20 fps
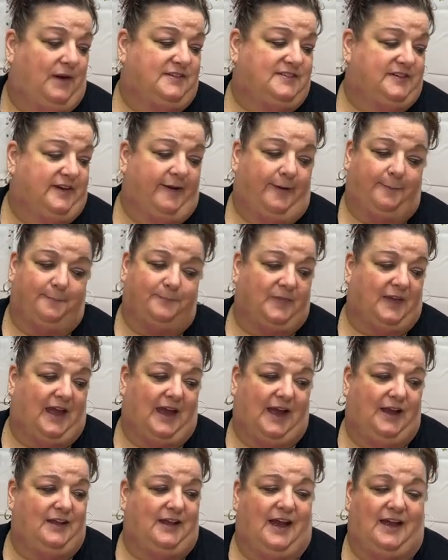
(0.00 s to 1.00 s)
But um,
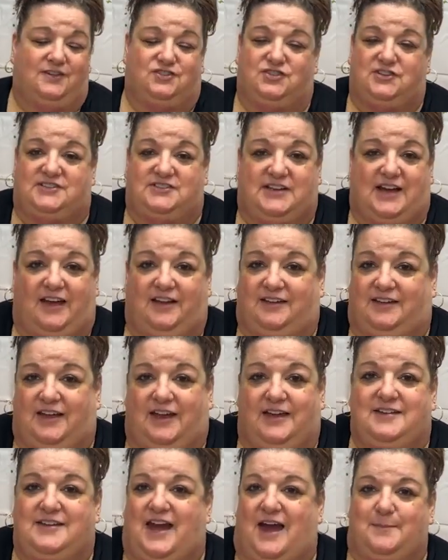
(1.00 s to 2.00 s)
I, I just, I
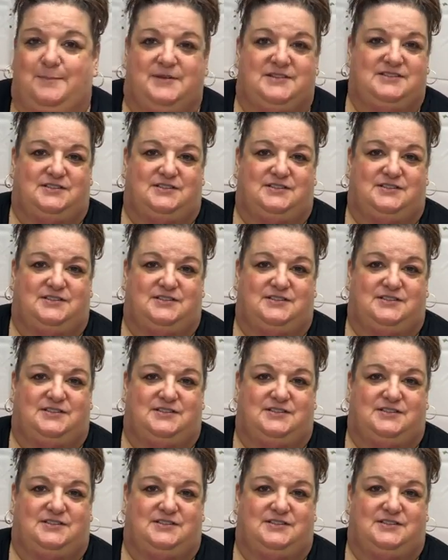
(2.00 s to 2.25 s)
cannot